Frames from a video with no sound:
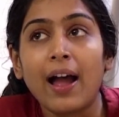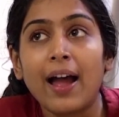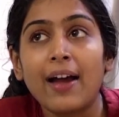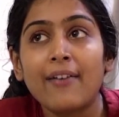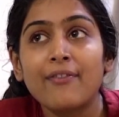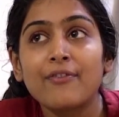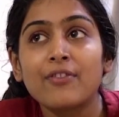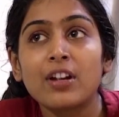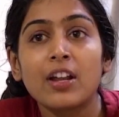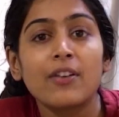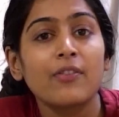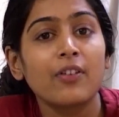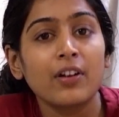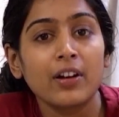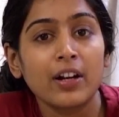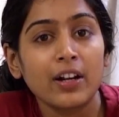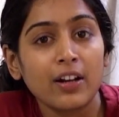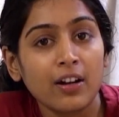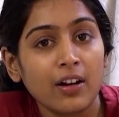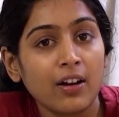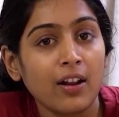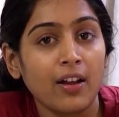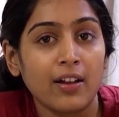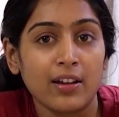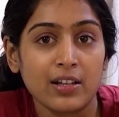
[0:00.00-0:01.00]
have never
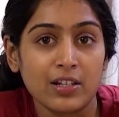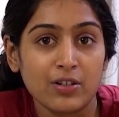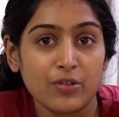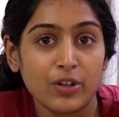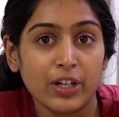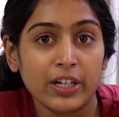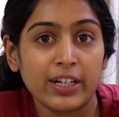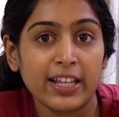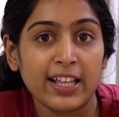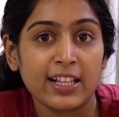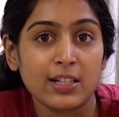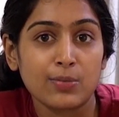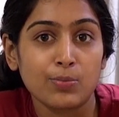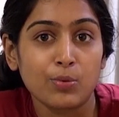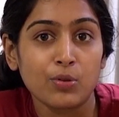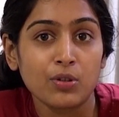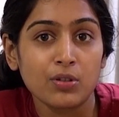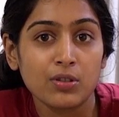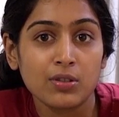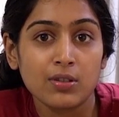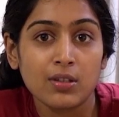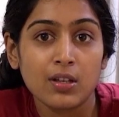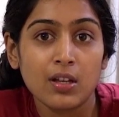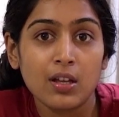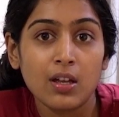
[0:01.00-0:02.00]
read in our history
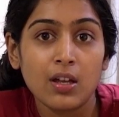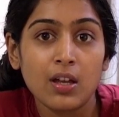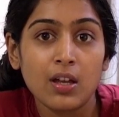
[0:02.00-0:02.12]
textbooks,